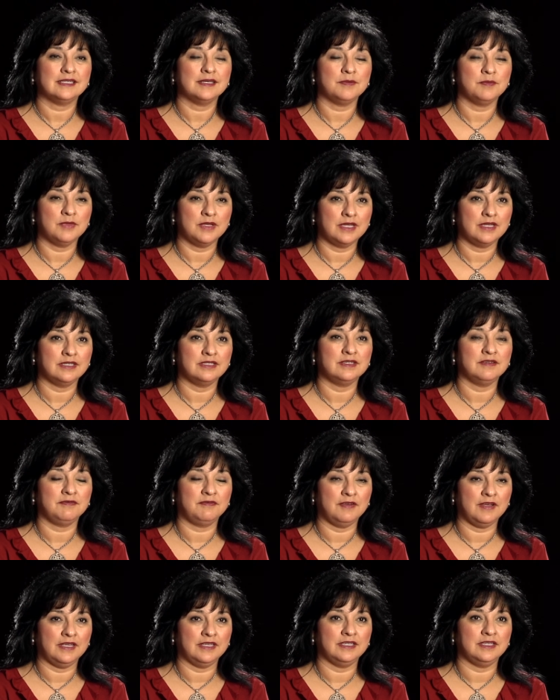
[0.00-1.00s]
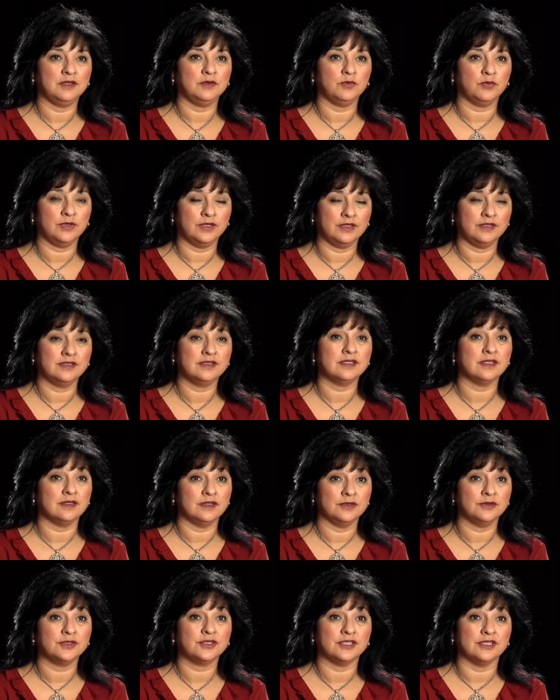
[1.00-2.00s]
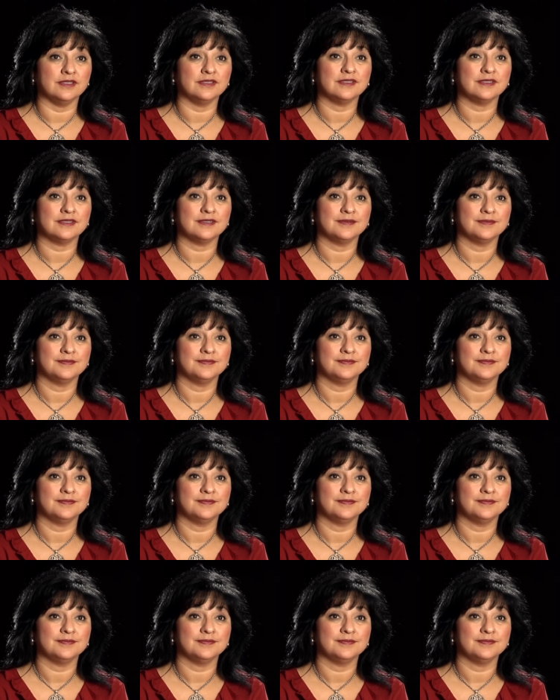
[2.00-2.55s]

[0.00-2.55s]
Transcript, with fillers: committed to finding real solutions.